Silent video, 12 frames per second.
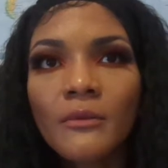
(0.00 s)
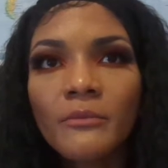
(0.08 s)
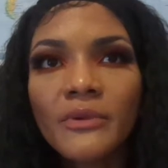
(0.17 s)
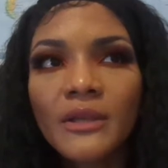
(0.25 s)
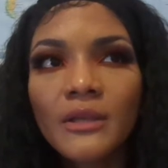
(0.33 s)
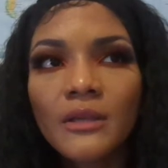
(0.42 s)

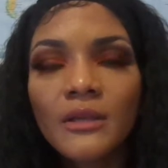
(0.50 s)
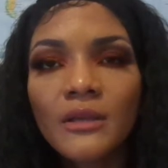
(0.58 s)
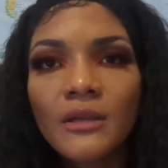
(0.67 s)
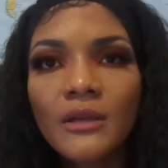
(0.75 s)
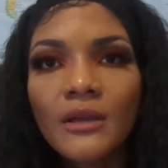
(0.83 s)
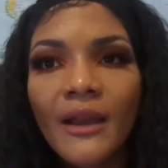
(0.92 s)
be
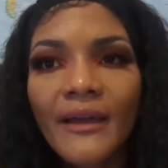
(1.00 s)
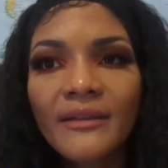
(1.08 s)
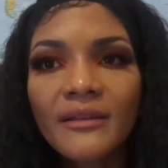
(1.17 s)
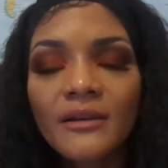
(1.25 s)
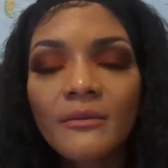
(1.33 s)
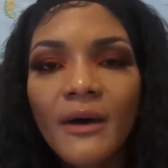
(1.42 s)
like
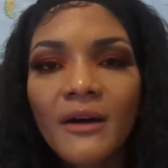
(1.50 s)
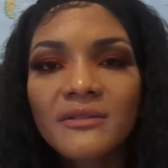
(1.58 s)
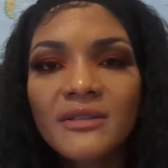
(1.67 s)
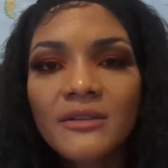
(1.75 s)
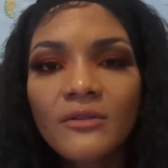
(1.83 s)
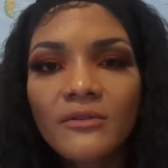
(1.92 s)
them i would
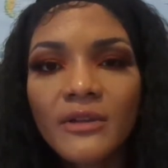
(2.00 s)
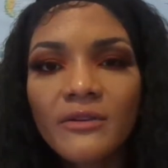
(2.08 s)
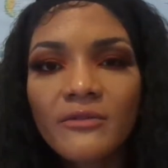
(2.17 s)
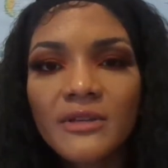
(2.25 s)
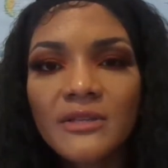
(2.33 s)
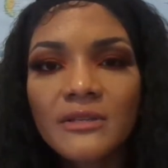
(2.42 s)
say don't take
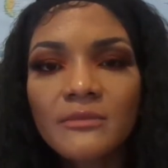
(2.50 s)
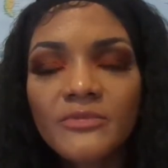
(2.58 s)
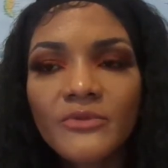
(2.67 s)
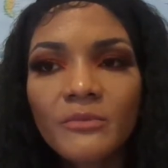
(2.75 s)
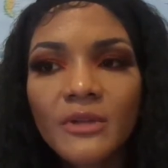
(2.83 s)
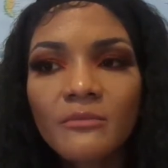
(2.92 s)
criticism
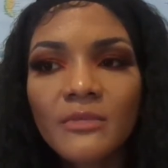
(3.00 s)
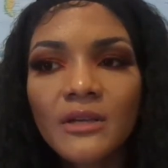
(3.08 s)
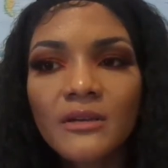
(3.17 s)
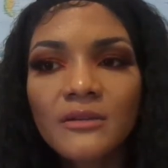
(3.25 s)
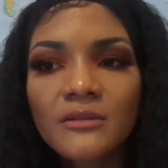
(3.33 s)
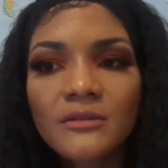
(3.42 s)
from them
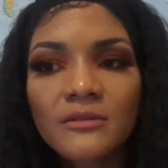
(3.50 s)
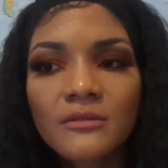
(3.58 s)
because